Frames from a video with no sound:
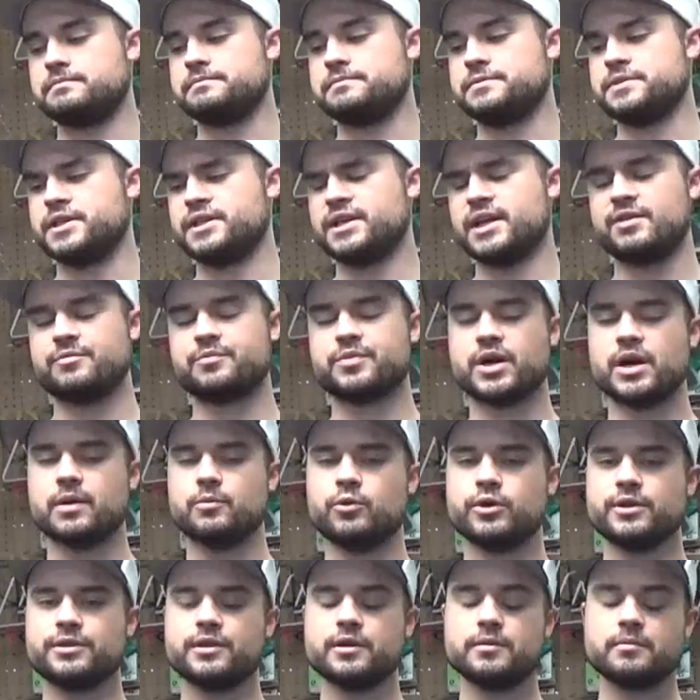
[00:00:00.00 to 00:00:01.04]
didn't have a problem
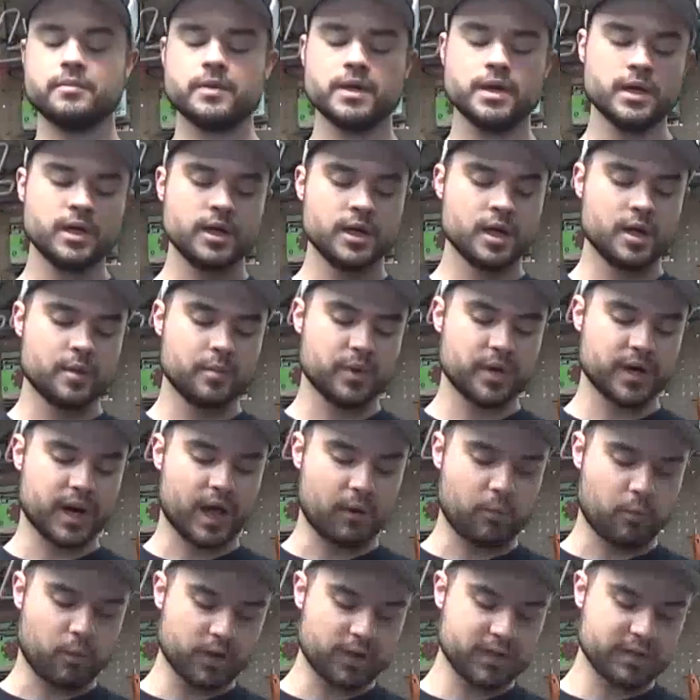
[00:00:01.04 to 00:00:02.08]
with them, but
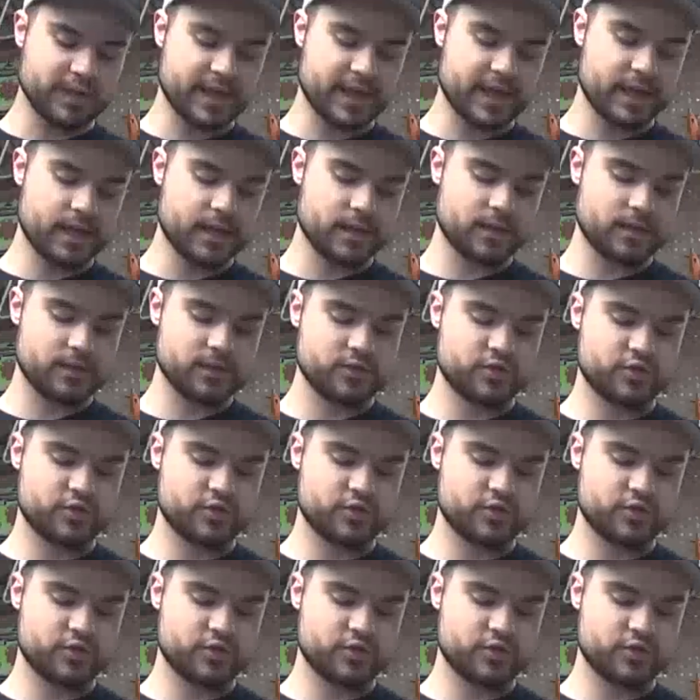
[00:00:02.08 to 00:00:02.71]
I wanted that